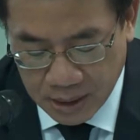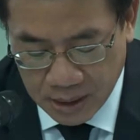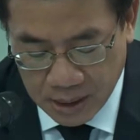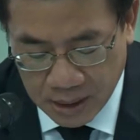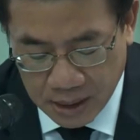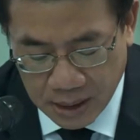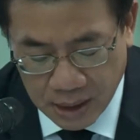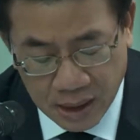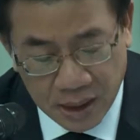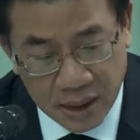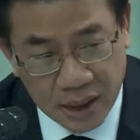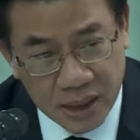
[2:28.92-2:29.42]

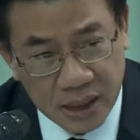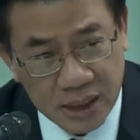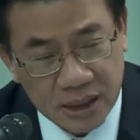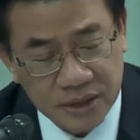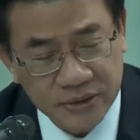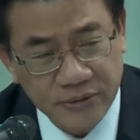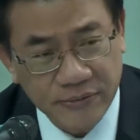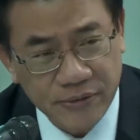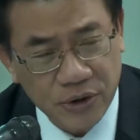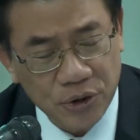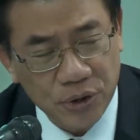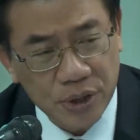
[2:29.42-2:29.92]
It
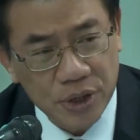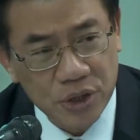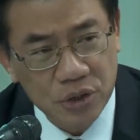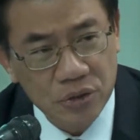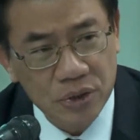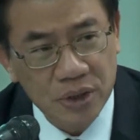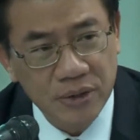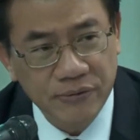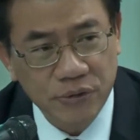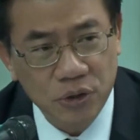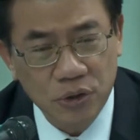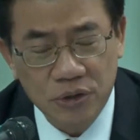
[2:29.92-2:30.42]
is very
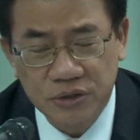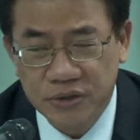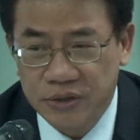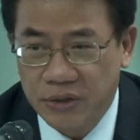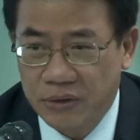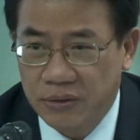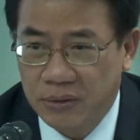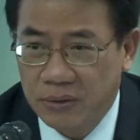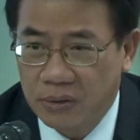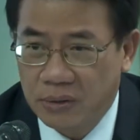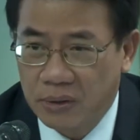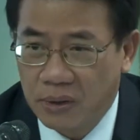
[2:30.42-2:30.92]

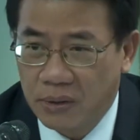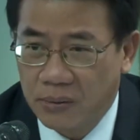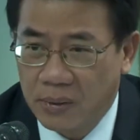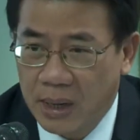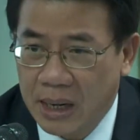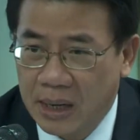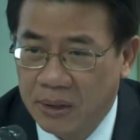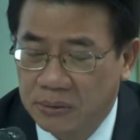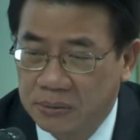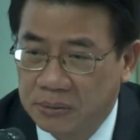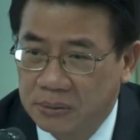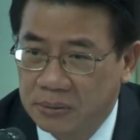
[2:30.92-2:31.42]
universal
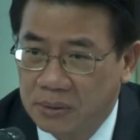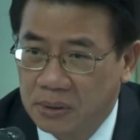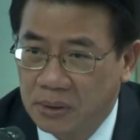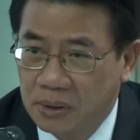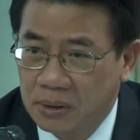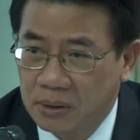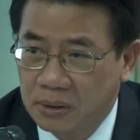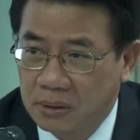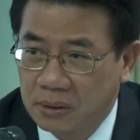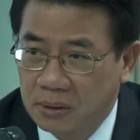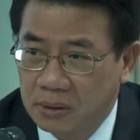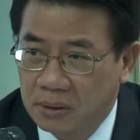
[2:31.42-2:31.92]
around
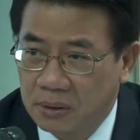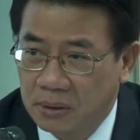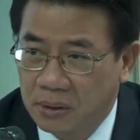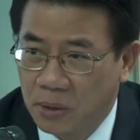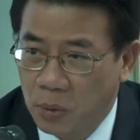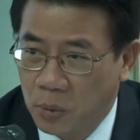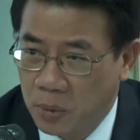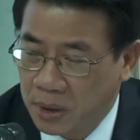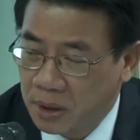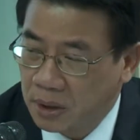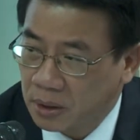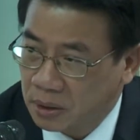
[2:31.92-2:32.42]
the
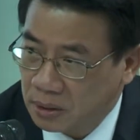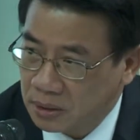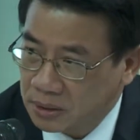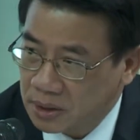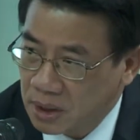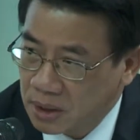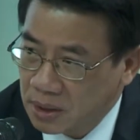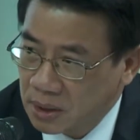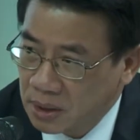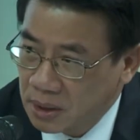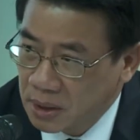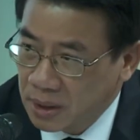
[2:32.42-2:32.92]
world
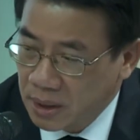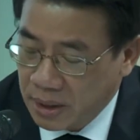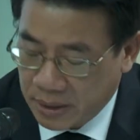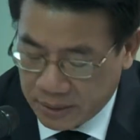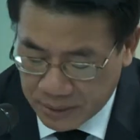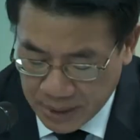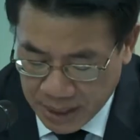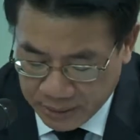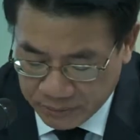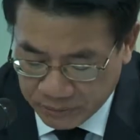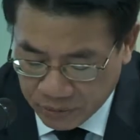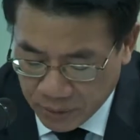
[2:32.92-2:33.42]

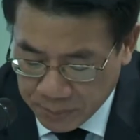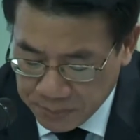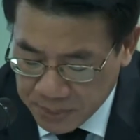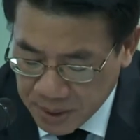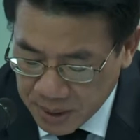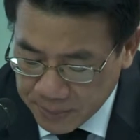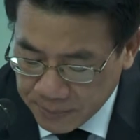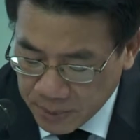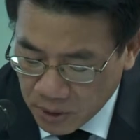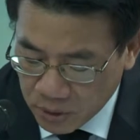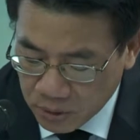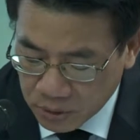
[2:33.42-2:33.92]
that for
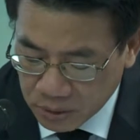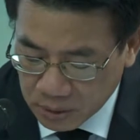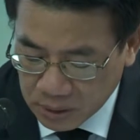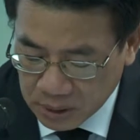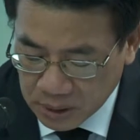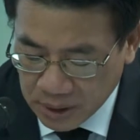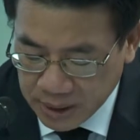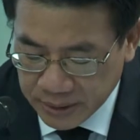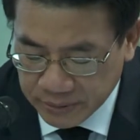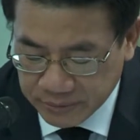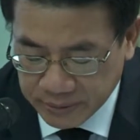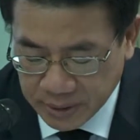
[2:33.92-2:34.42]
people who
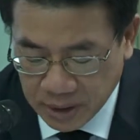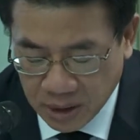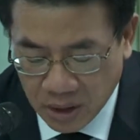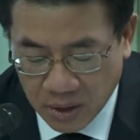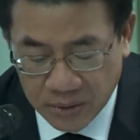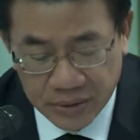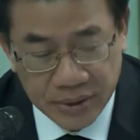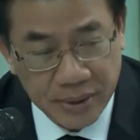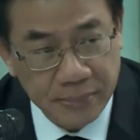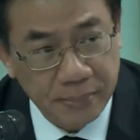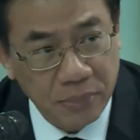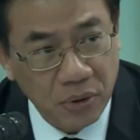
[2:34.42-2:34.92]
live
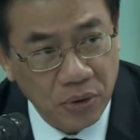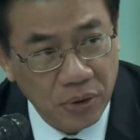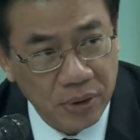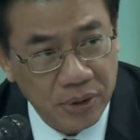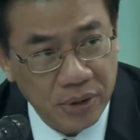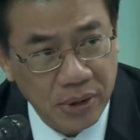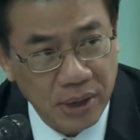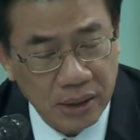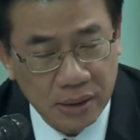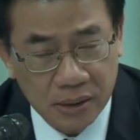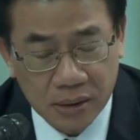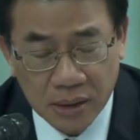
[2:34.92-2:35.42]
along the
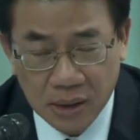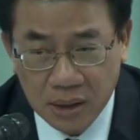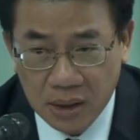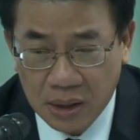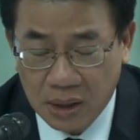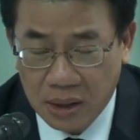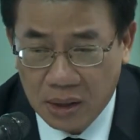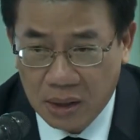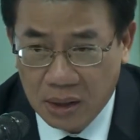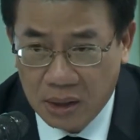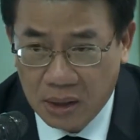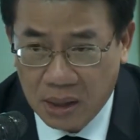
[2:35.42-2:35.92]
border
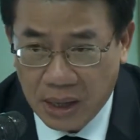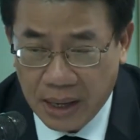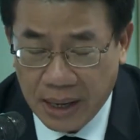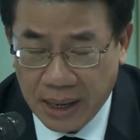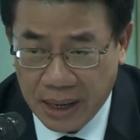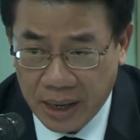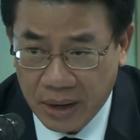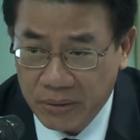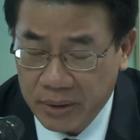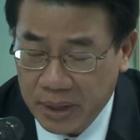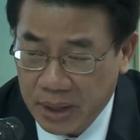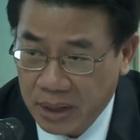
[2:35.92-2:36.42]

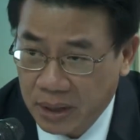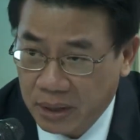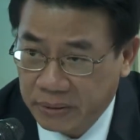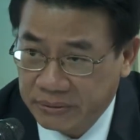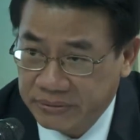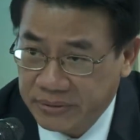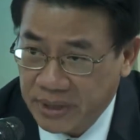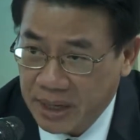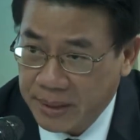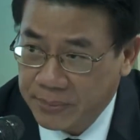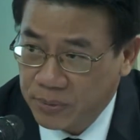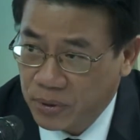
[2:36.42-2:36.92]
area
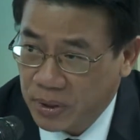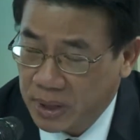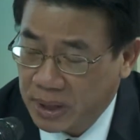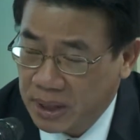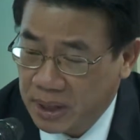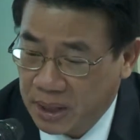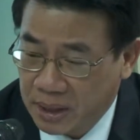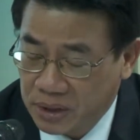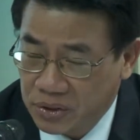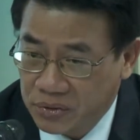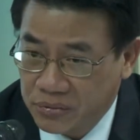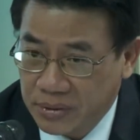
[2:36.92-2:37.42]
of neighboring
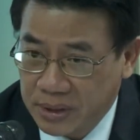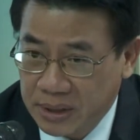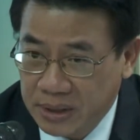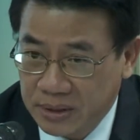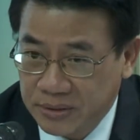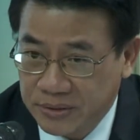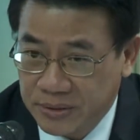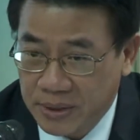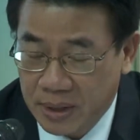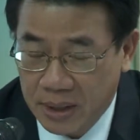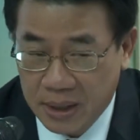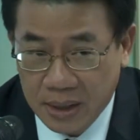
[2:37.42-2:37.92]

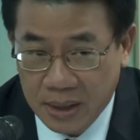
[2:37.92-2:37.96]
countries,